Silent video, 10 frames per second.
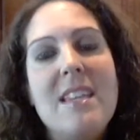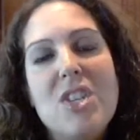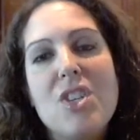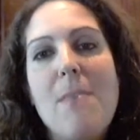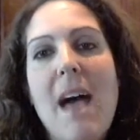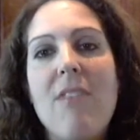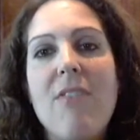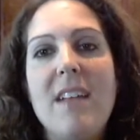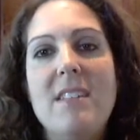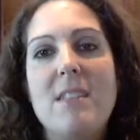teach them how to
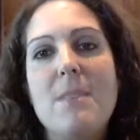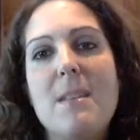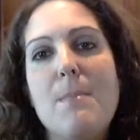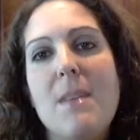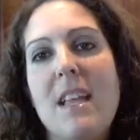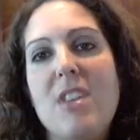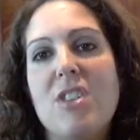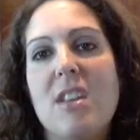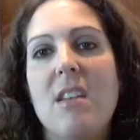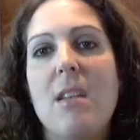find some
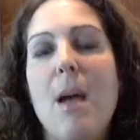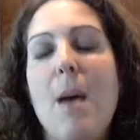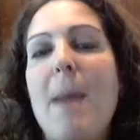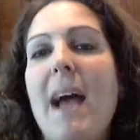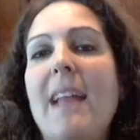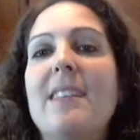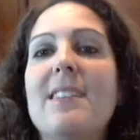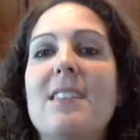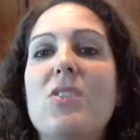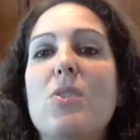stimulation by
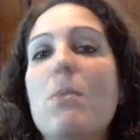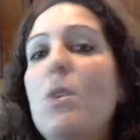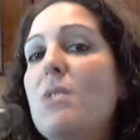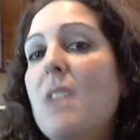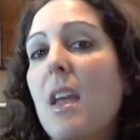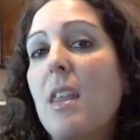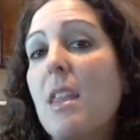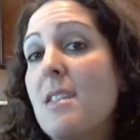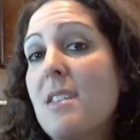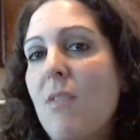listening to music that
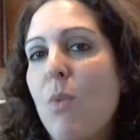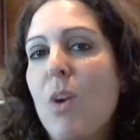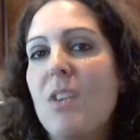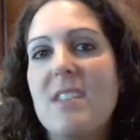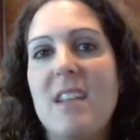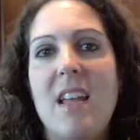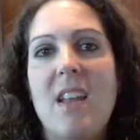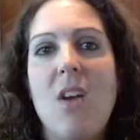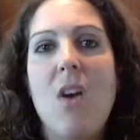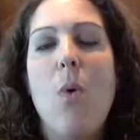doesn't have words in it,
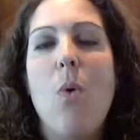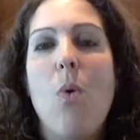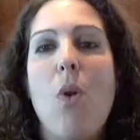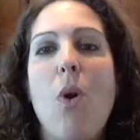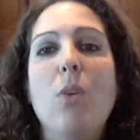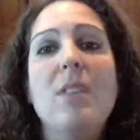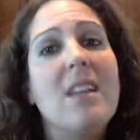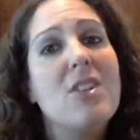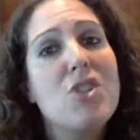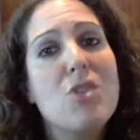or holding
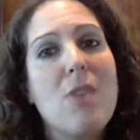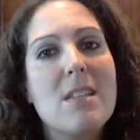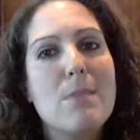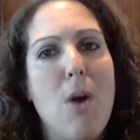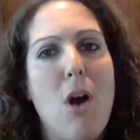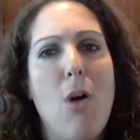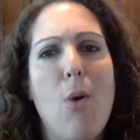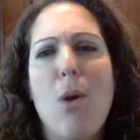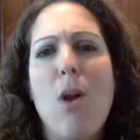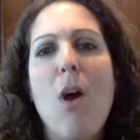a stress ball,
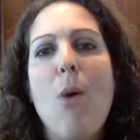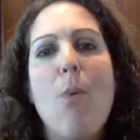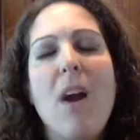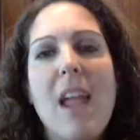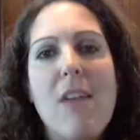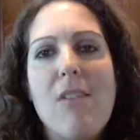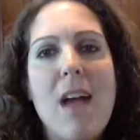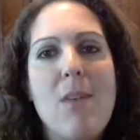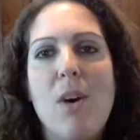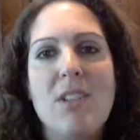or walking
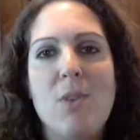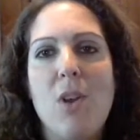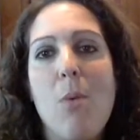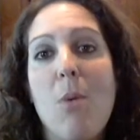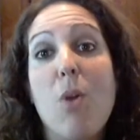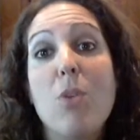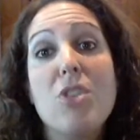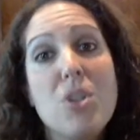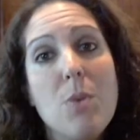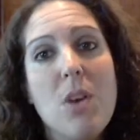around while doing homework, or
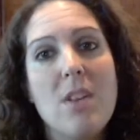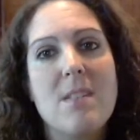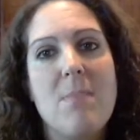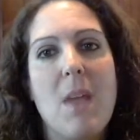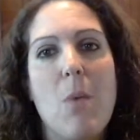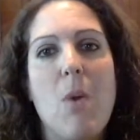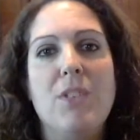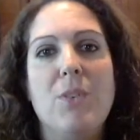chewing on something while